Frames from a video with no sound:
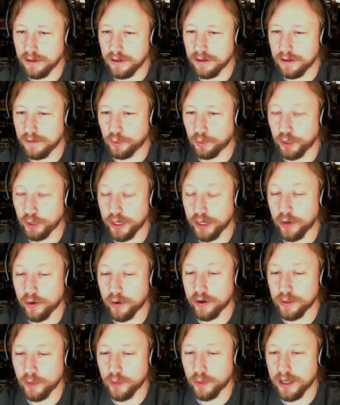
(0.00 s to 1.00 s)

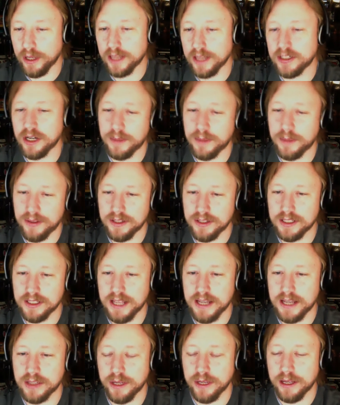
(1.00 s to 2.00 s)
Pre-order. We had talked about this
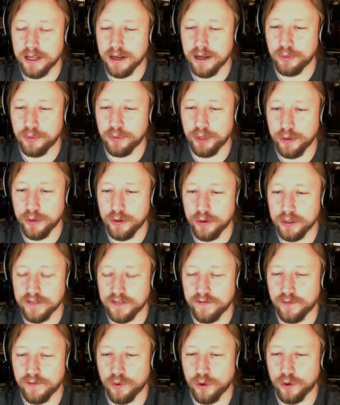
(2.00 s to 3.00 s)
last week. Pre-orders
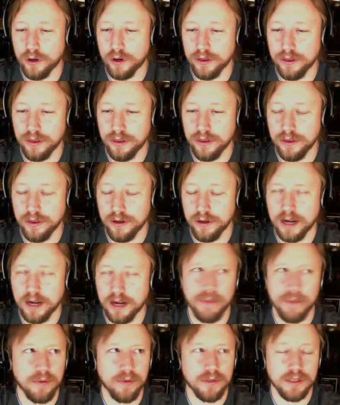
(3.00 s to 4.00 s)
for.
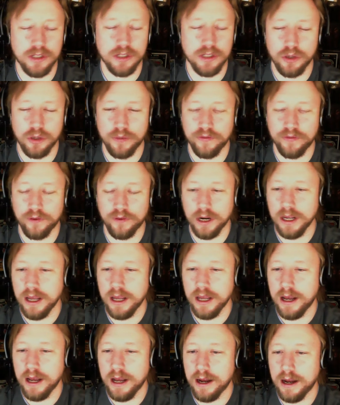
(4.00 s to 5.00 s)
Maybe it was the show before.
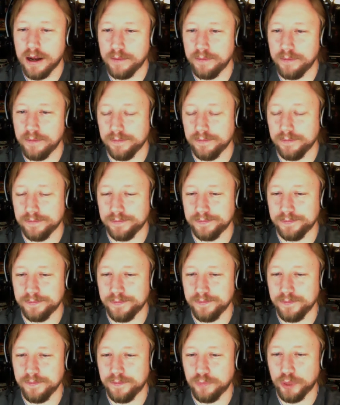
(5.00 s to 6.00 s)

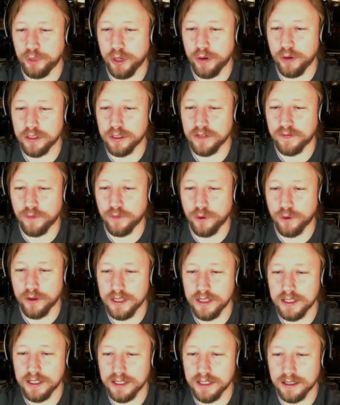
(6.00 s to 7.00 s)
Pre-orders for
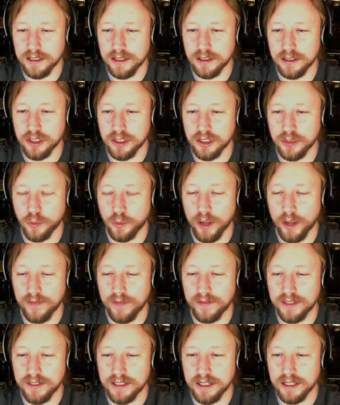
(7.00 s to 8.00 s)
the 6-inch Wave
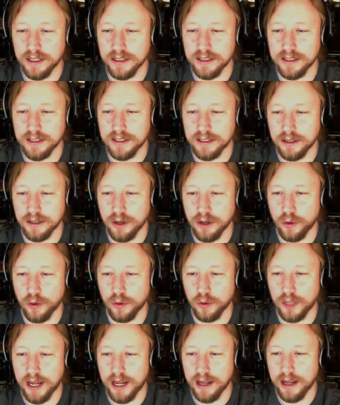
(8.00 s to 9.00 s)
6 go
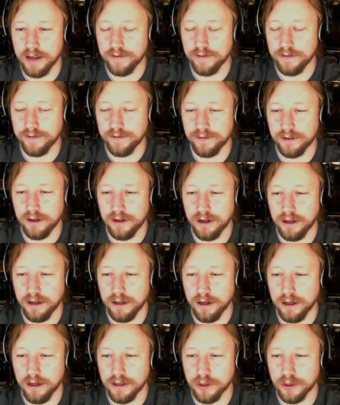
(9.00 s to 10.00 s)
live
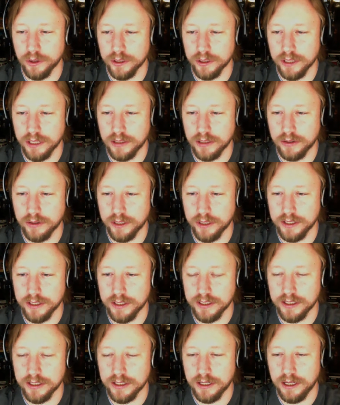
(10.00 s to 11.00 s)
on
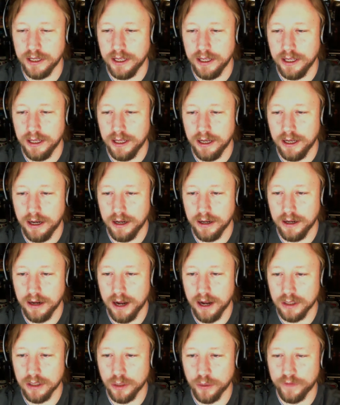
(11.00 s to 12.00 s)
DorksideToys on
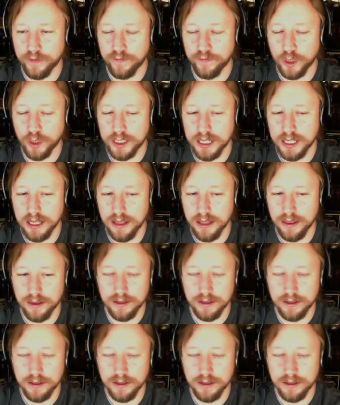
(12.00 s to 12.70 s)
October 14th.